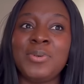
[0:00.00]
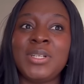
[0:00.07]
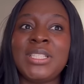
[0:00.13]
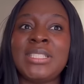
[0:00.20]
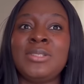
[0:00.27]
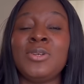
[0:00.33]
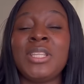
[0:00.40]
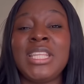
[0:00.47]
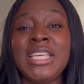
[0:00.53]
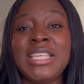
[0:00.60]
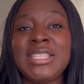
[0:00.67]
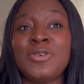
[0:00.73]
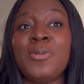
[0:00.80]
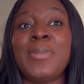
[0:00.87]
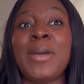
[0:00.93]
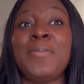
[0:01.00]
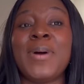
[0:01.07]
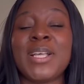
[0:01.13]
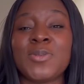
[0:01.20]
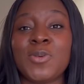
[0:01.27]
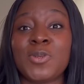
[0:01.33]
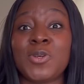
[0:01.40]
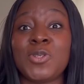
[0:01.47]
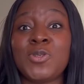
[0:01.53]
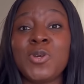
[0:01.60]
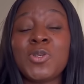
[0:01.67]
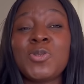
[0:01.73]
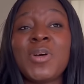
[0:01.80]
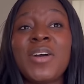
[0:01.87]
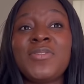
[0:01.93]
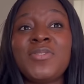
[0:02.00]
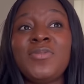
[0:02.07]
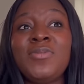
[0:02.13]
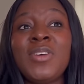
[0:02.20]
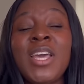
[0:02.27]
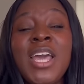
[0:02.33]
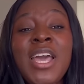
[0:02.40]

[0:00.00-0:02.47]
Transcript: but nothing is on my passport because you also have to